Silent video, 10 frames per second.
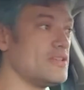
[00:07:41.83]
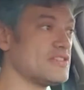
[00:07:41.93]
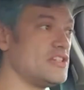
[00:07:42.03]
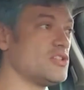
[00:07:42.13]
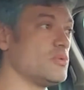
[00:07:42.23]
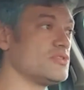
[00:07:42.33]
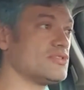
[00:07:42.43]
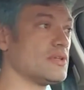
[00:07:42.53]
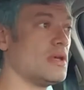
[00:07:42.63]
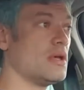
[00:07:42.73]
This engine
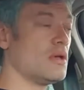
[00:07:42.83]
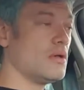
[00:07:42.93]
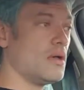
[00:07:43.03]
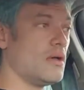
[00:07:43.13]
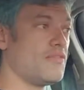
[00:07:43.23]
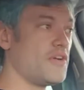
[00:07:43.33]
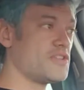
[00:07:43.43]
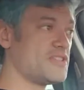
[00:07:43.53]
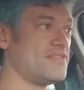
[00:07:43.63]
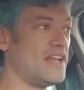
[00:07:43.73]
was
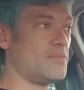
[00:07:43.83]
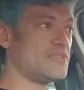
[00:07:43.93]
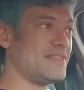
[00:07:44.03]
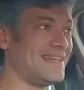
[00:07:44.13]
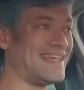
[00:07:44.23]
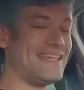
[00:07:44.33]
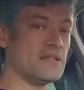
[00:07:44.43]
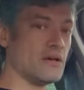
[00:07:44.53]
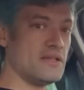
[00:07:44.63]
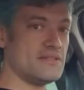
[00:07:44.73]
first developed in the late
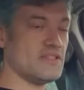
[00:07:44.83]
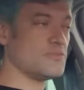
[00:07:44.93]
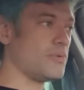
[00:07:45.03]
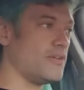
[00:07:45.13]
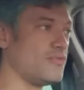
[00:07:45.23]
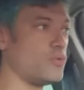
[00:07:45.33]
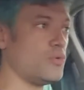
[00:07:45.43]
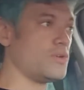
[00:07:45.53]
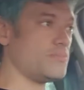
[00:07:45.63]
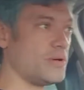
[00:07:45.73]
90s by
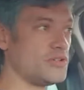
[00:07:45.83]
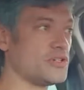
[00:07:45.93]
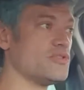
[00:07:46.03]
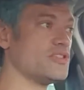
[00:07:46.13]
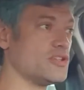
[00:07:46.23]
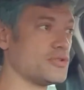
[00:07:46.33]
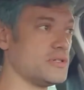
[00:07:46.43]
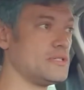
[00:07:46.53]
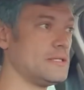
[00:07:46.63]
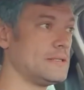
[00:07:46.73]
Ford and Peugeot
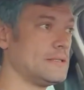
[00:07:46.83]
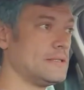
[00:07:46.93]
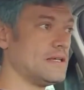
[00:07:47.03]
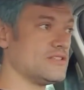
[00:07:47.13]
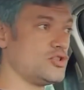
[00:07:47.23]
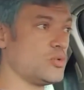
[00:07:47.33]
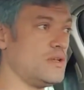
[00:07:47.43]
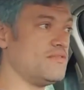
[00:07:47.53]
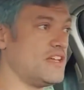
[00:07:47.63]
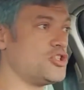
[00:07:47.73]
Citroen as a
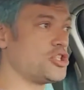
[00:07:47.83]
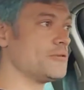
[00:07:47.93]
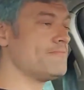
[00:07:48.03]
joint venture,